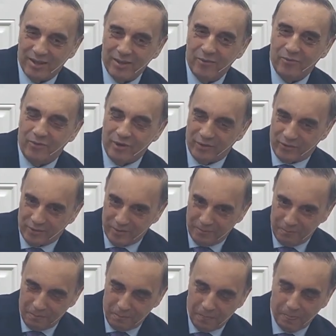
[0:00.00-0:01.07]
So that's the
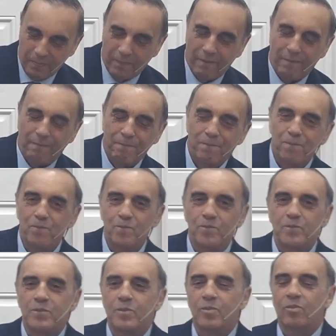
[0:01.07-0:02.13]
story. So now,
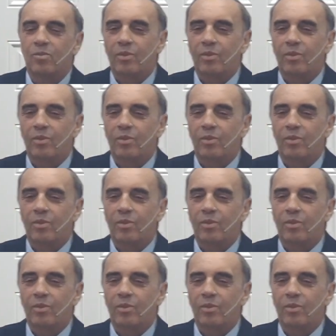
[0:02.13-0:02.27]
see,